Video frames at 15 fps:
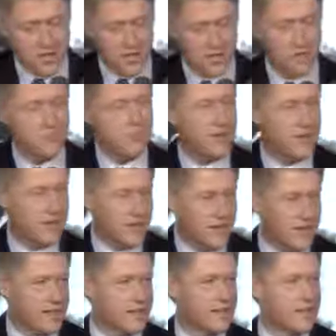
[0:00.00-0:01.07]
at the
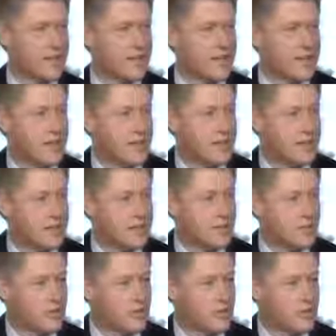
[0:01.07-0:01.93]
Pentagon uh,